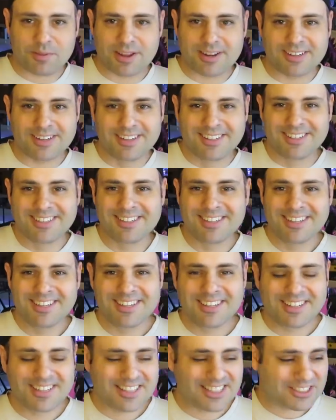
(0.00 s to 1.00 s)
but
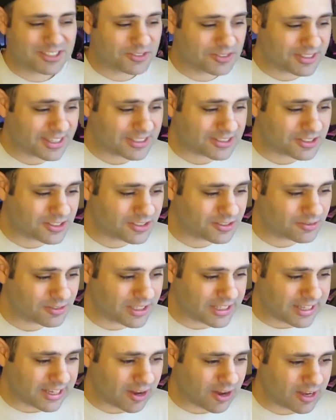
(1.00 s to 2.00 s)
that's, that's
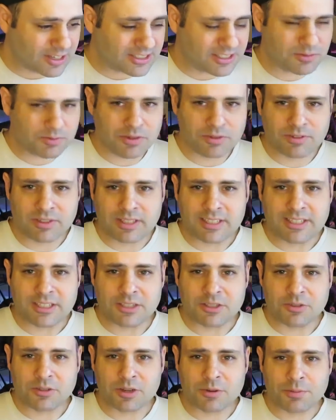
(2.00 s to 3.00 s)
really awesome. We really
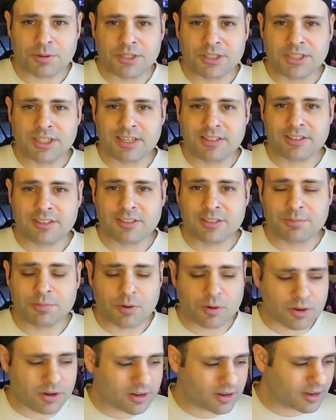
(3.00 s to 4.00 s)
do appreciate the
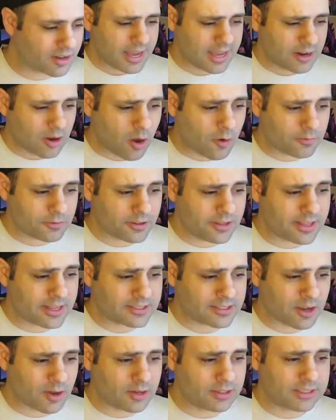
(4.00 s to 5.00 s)
support, and hopefully
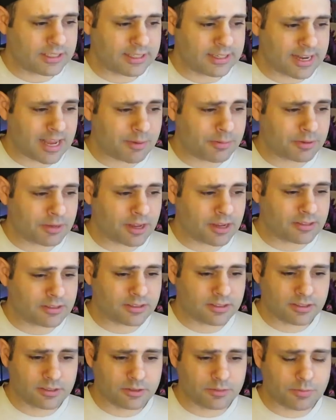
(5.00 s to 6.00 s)
that's going to enable
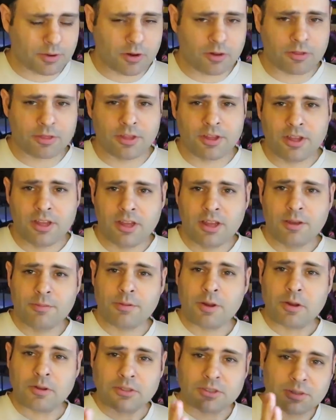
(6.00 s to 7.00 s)
us to both
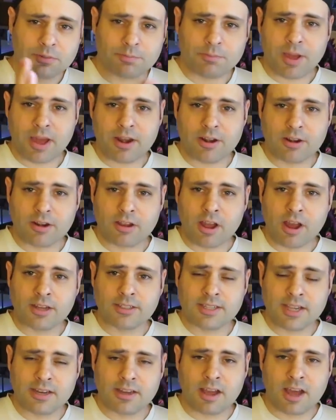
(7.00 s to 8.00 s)
post better
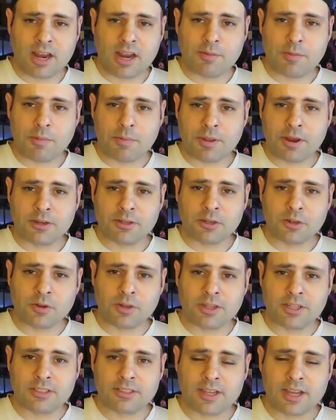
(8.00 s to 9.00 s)
content on M M P R
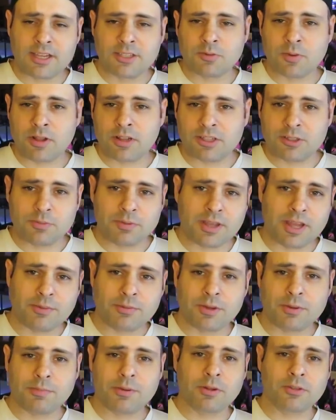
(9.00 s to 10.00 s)
Toys, as well as being
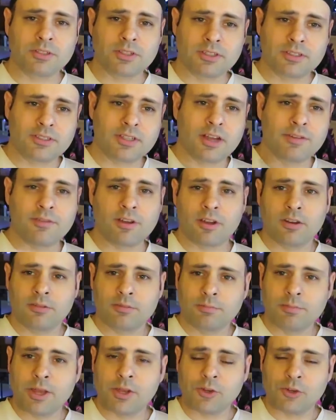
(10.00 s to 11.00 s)
able to post good stuff
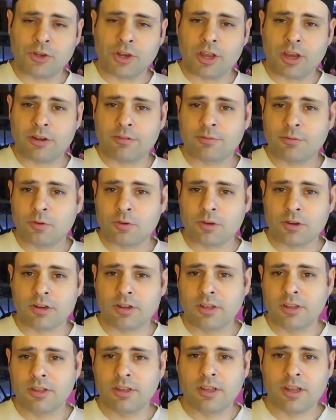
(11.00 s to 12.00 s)
on Patreon for
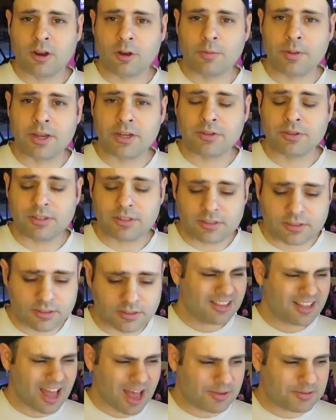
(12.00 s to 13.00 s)
our patrons.
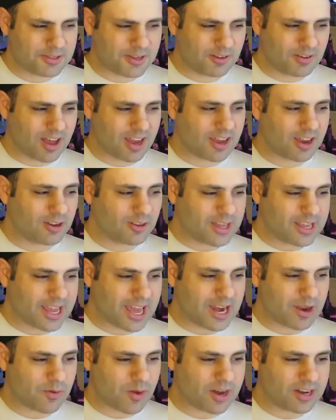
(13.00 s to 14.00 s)
I'm still not going to link
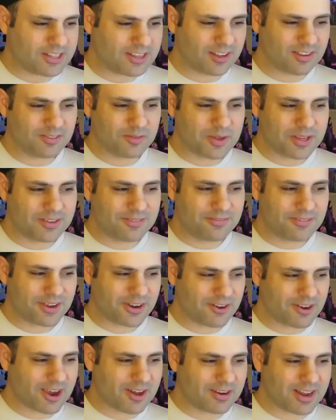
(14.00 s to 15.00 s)
anyone until we
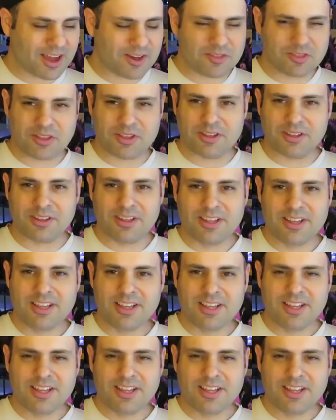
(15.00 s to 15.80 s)
figure out how the